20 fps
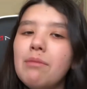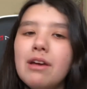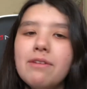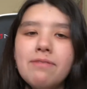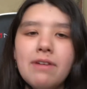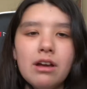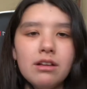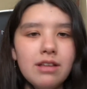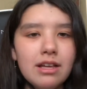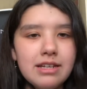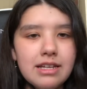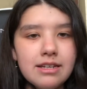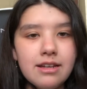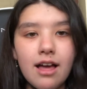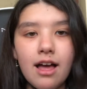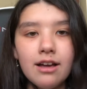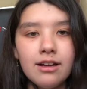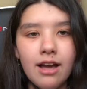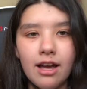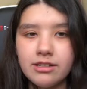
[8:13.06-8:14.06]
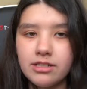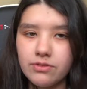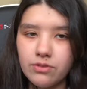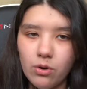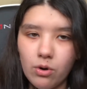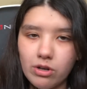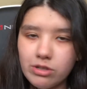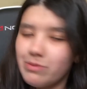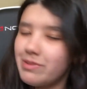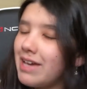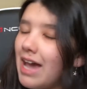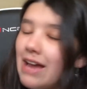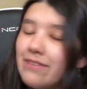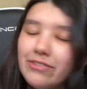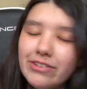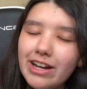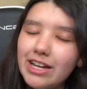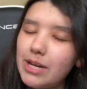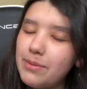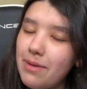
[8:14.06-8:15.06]
my fair lady Nagant, of course, we
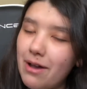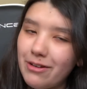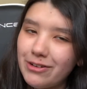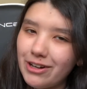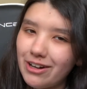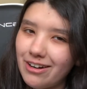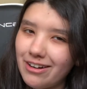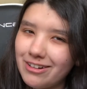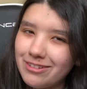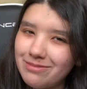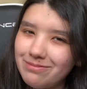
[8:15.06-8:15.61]
can't forget about her.